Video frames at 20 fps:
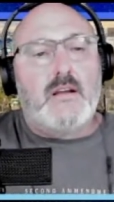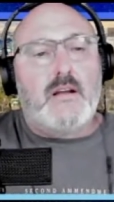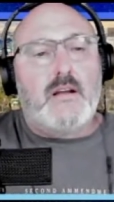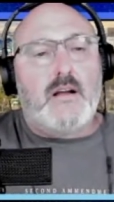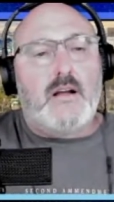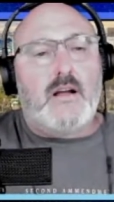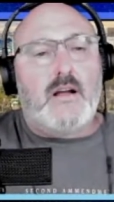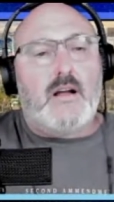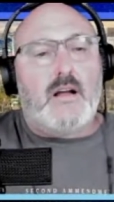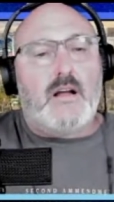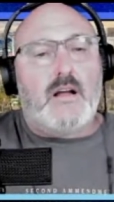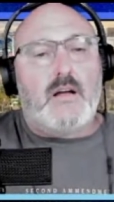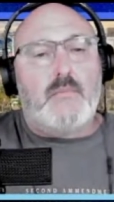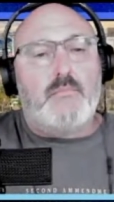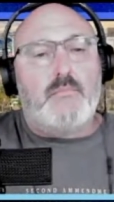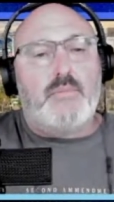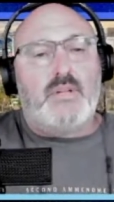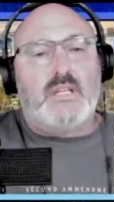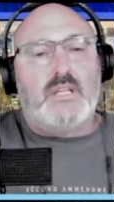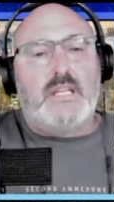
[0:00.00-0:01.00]

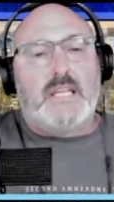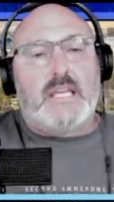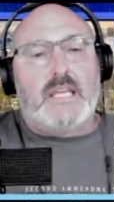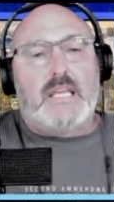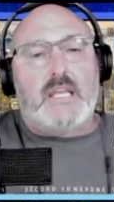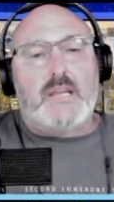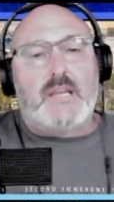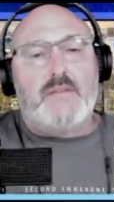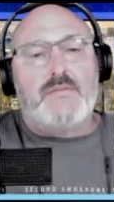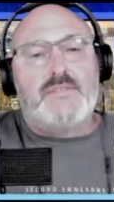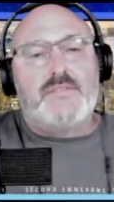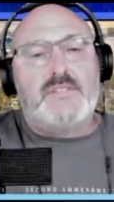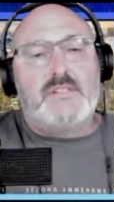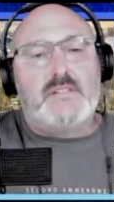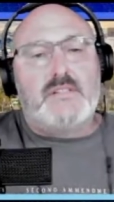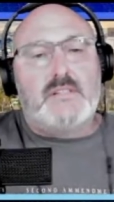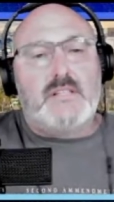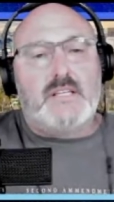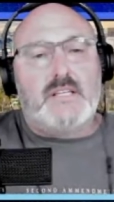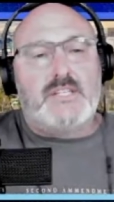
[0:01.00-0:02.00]
believes
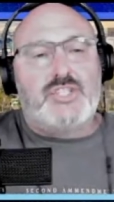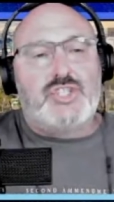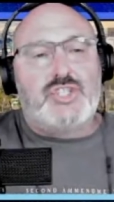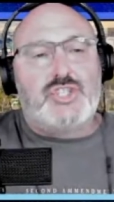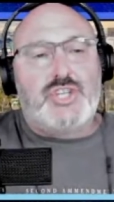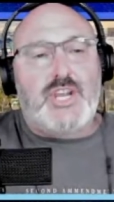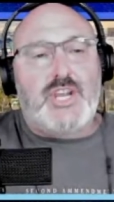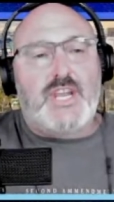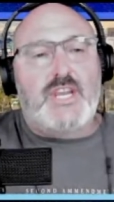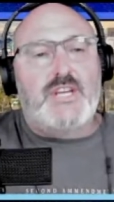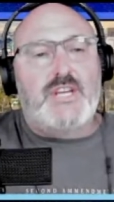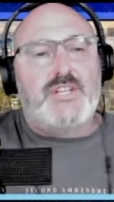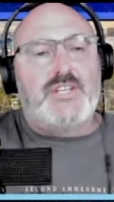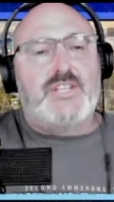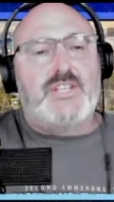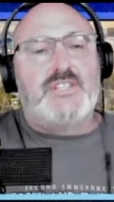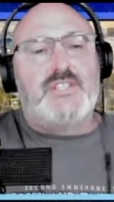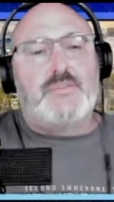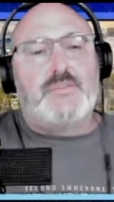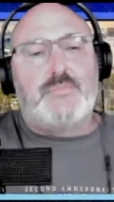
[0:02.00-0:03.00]
the exchange
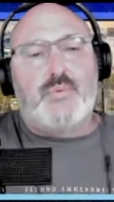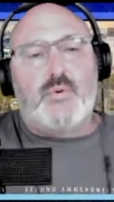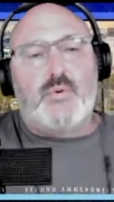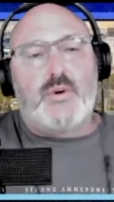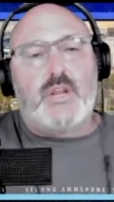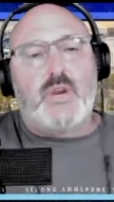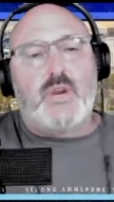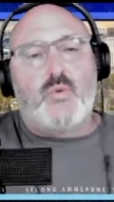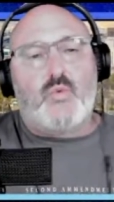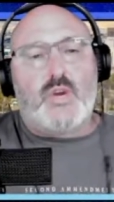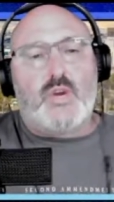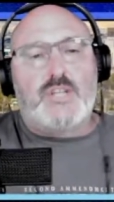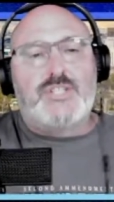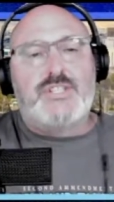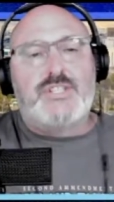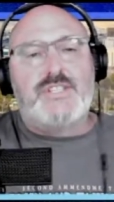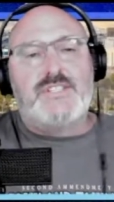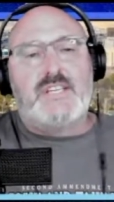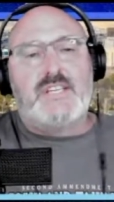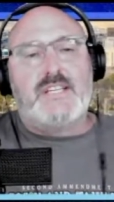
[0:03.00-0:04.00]
in supporting
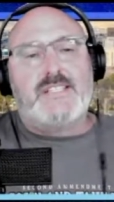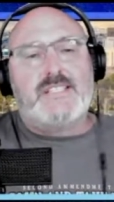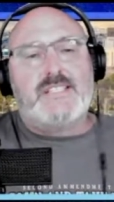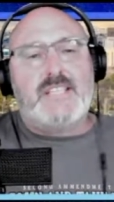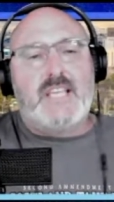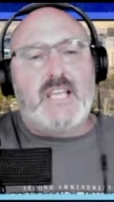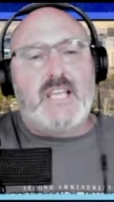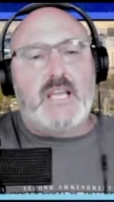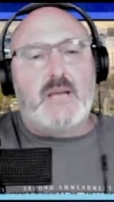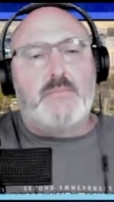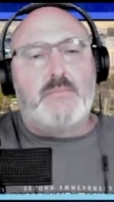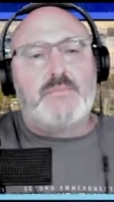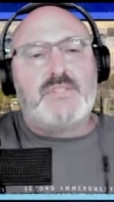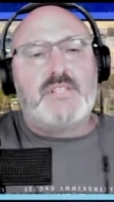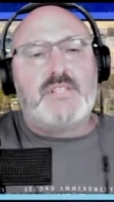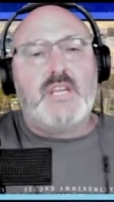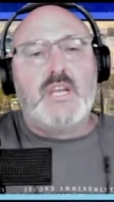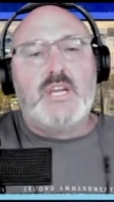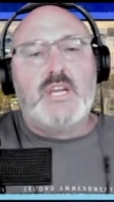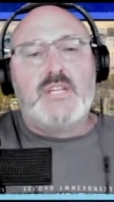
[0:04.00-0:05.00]
Russia's
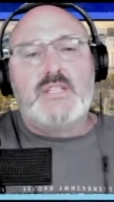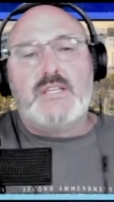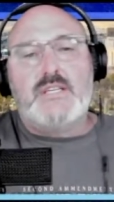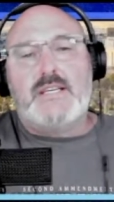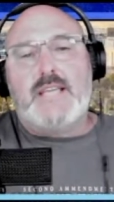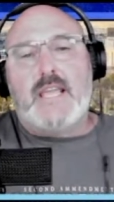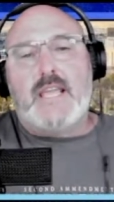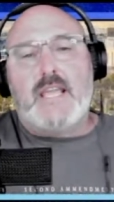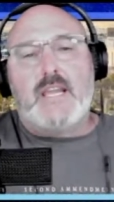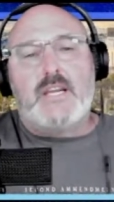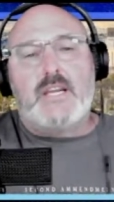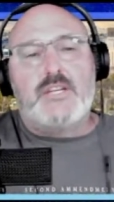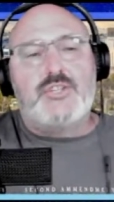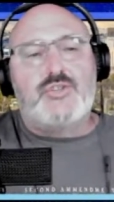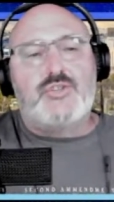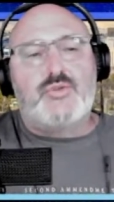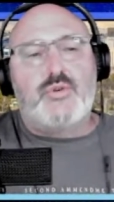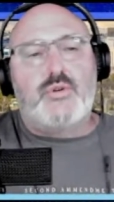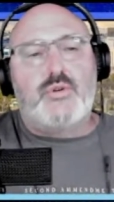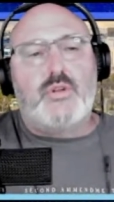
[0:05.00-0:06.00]
attempts to gain
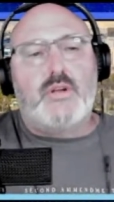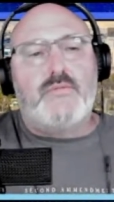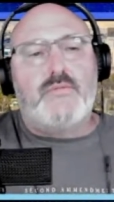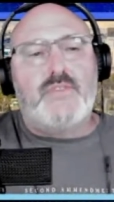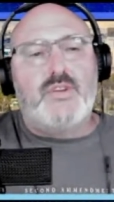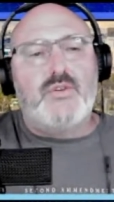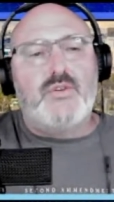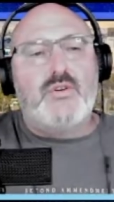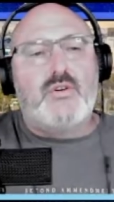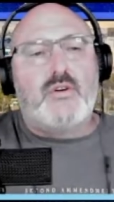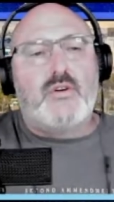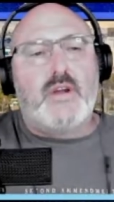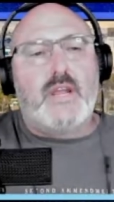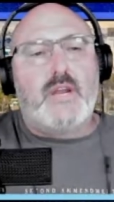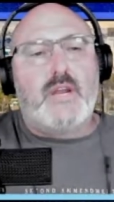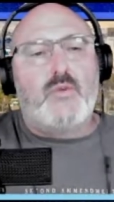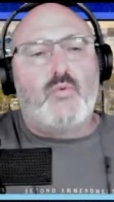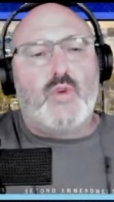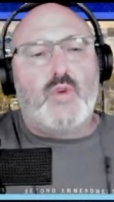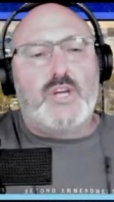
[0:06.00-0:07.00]
control of
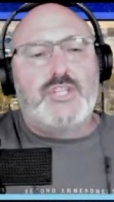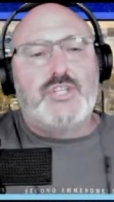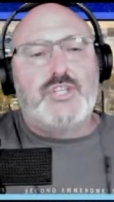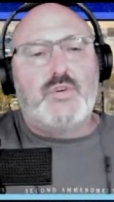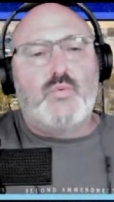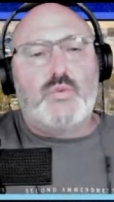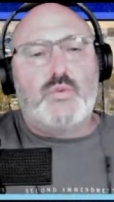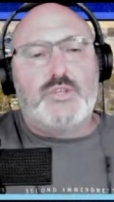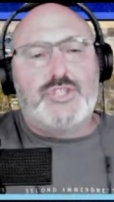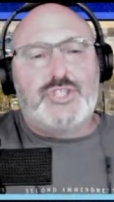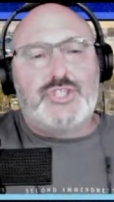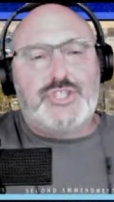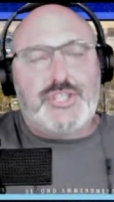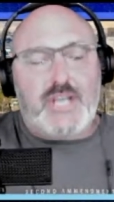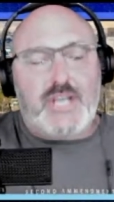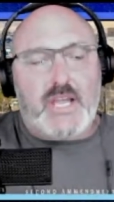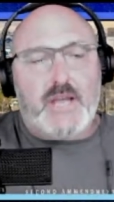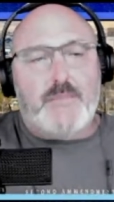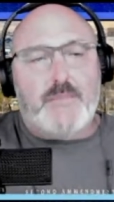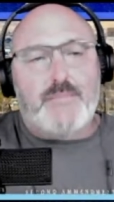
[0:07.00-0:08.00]
Ukraine, Russia will
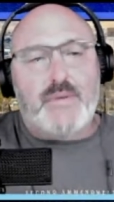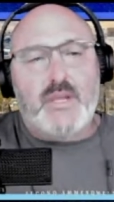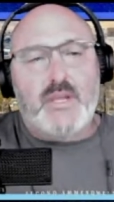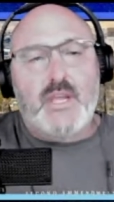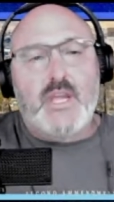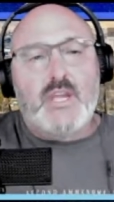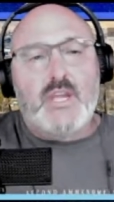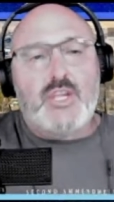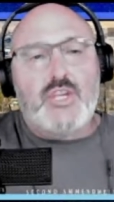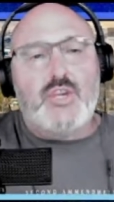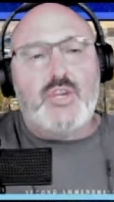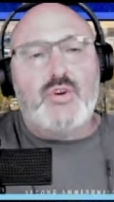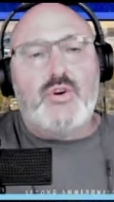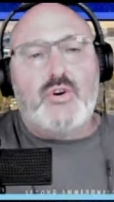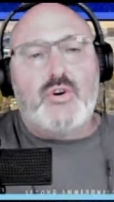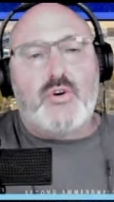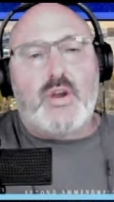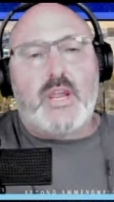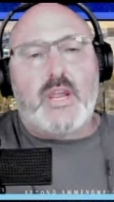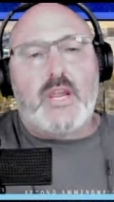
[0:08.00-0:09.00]
ship
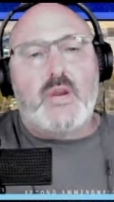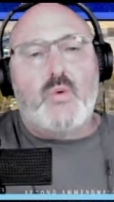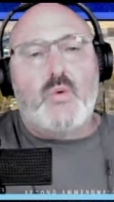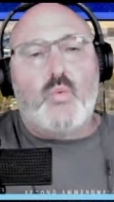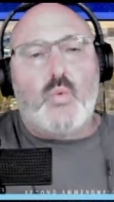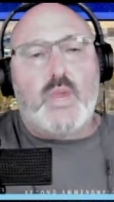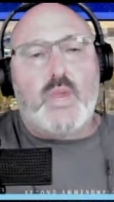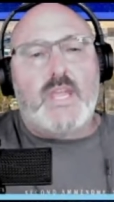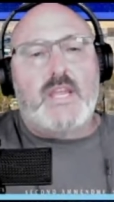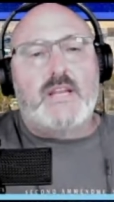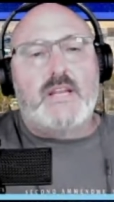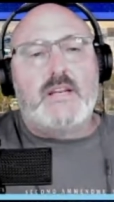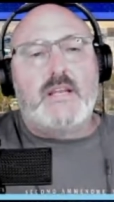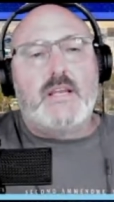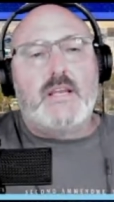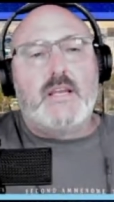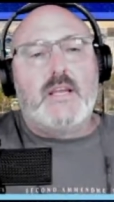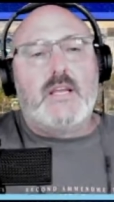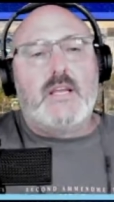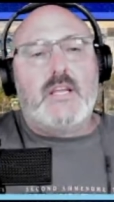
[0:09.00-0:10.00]
Ukraine wheat
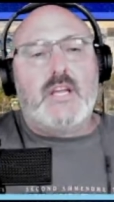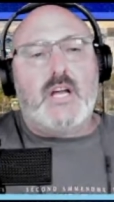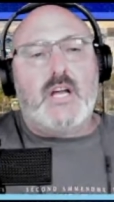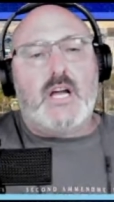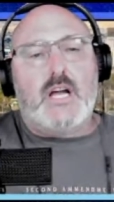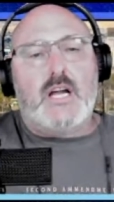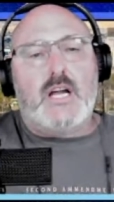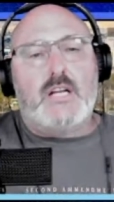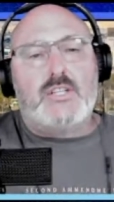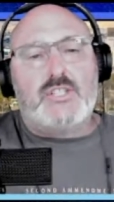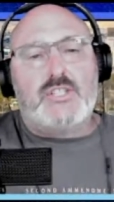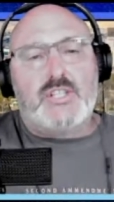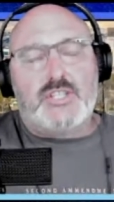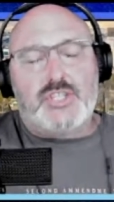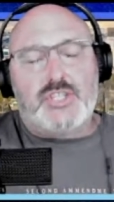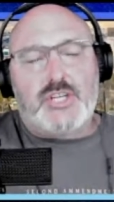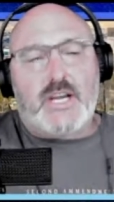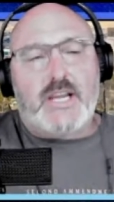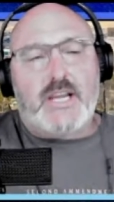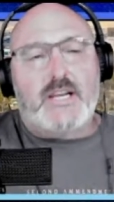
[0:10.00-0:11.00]
to
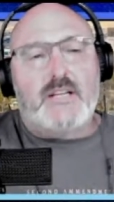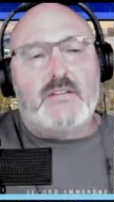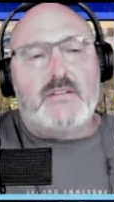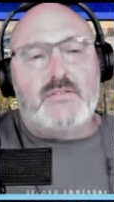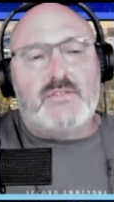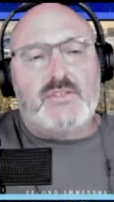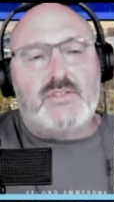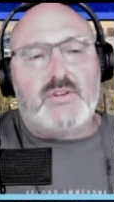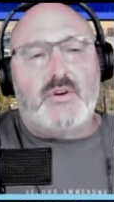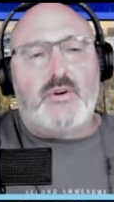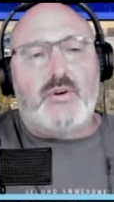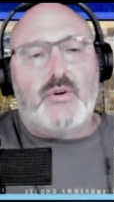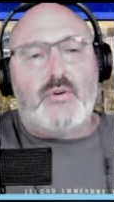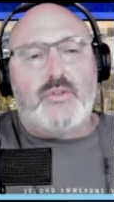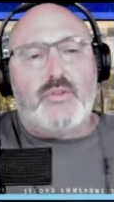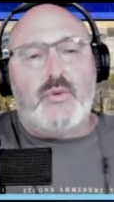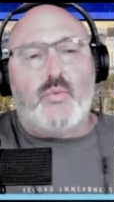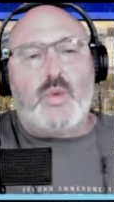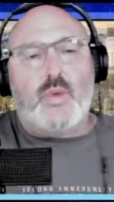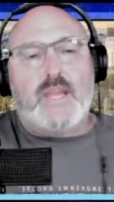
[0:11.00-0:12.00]
China. So
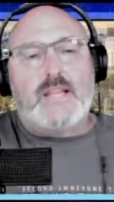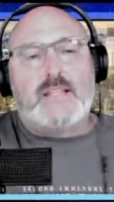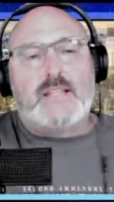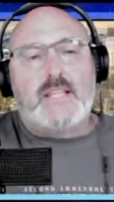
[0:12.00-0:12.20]
the wheat